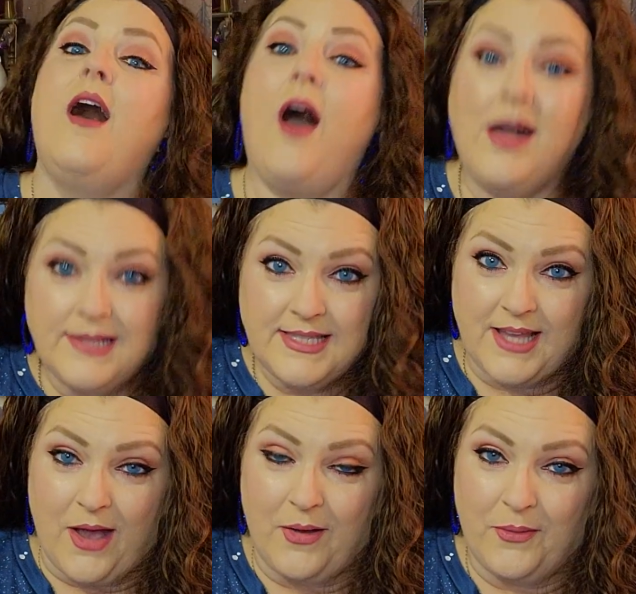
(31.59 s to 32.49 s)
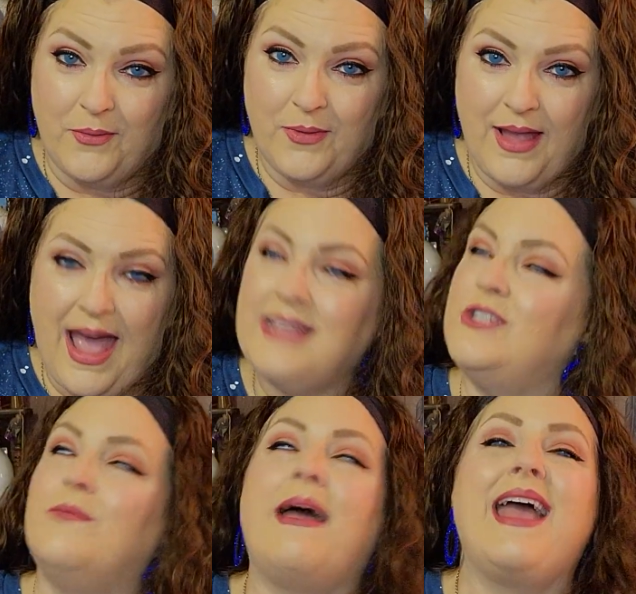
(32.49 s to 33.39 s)
Also, as
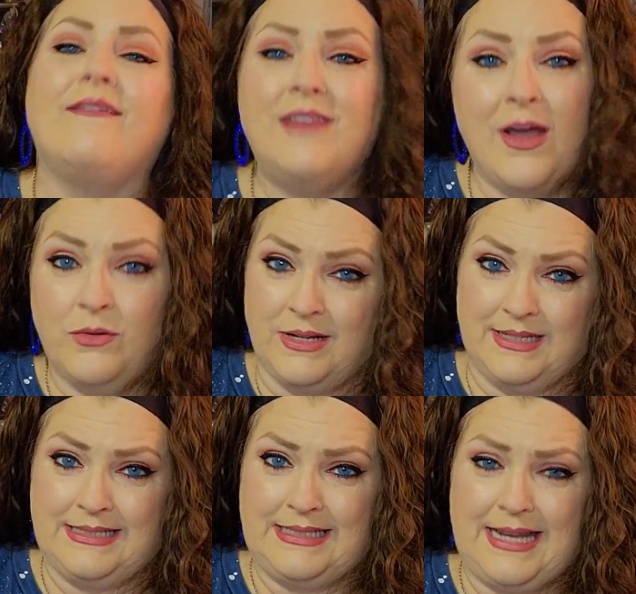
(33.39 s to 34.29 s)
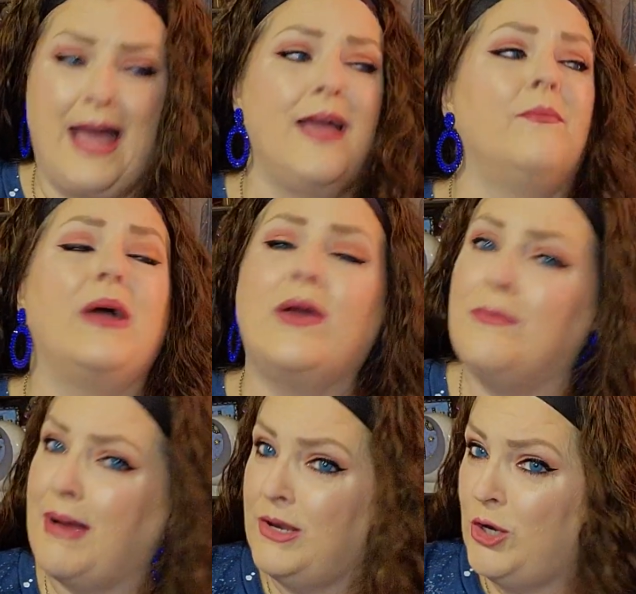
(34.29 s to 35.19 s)
you may have noticed, I am wearing
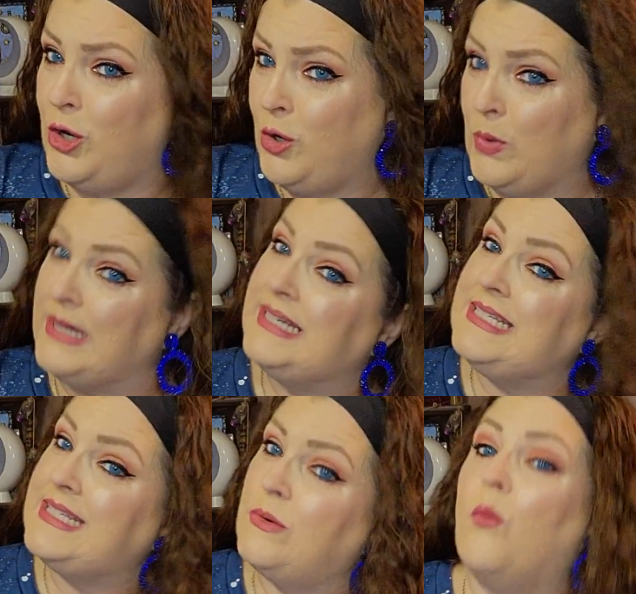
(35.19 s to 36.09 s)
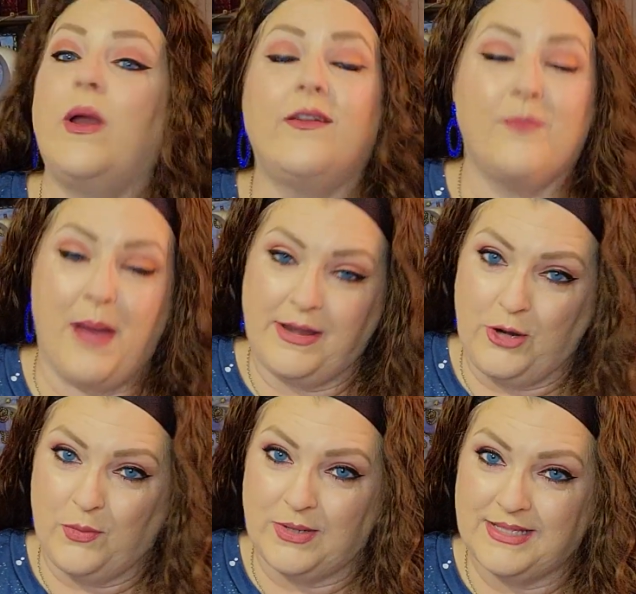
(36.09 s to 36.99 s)
my newest, one of my
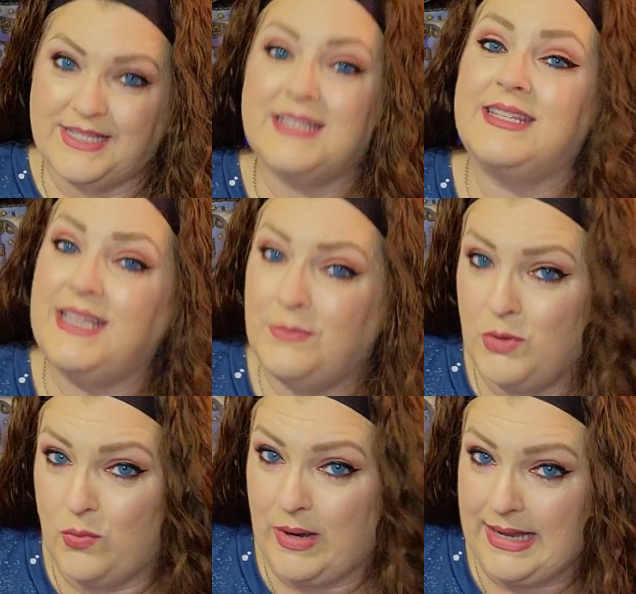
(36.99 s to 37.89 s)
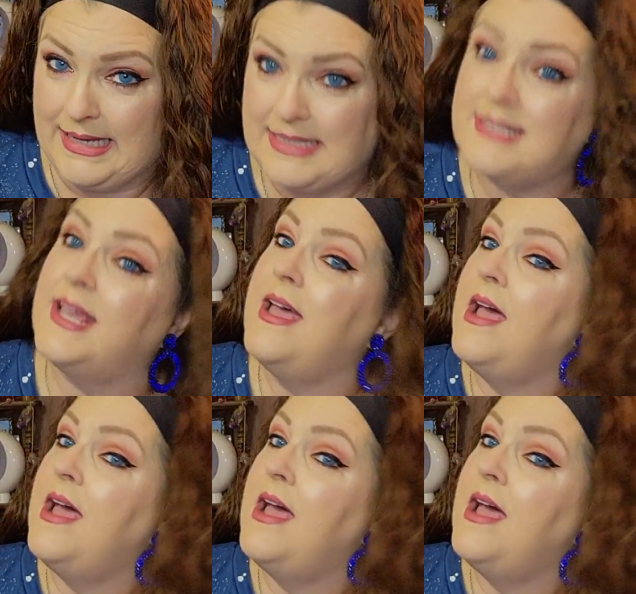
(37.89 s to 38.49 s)
newest Temu wigs.